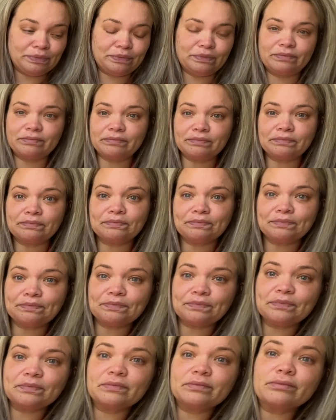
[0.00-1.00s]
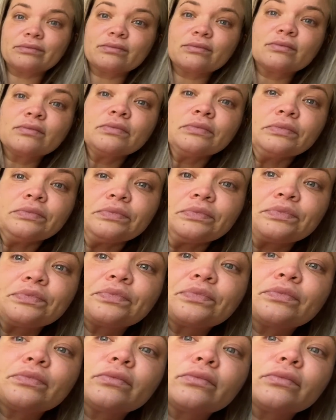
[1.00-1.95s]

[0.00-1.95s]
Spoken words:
Nothing is said.